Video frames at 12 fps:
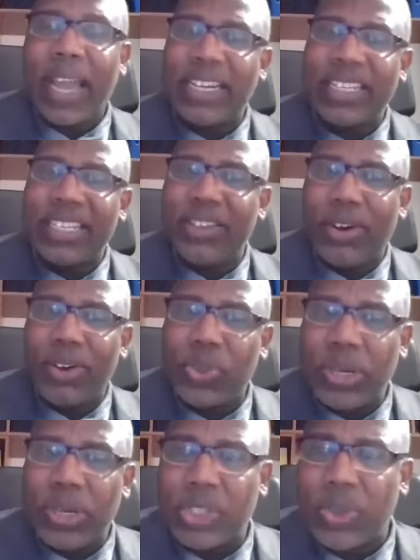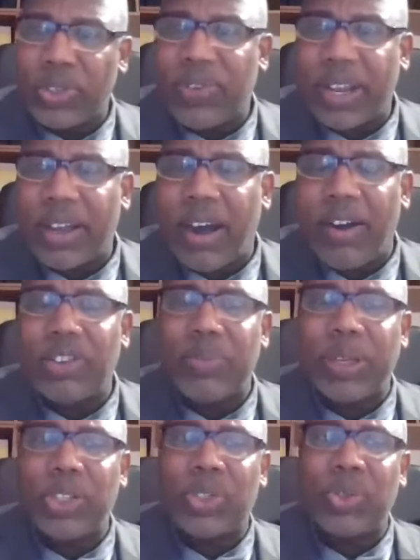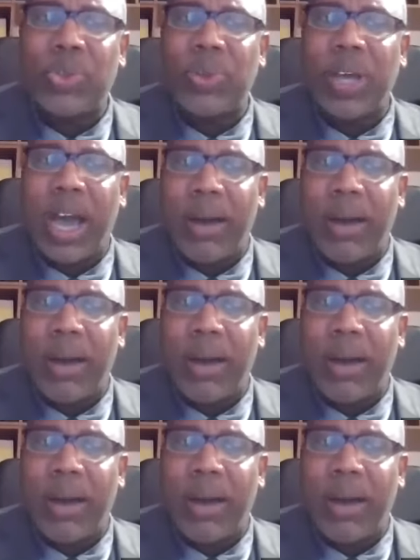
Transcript: and this is also a source of encouragement to